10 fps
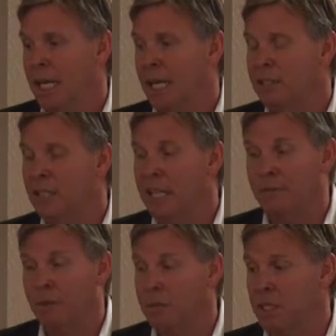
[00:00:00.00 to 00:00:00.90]
And I say
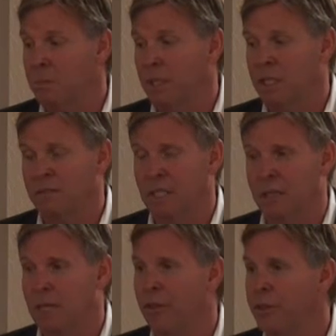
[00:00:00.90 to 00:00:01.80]
that from experience. I've done
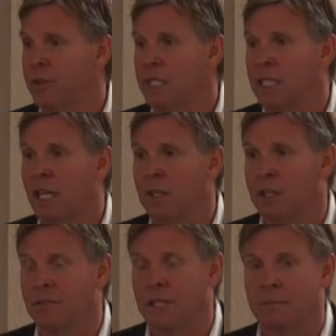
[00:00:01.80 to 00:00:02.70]
about
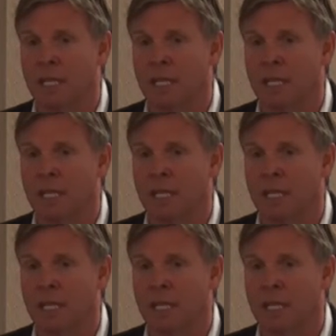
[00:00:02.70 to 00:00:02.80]
1,300 of them,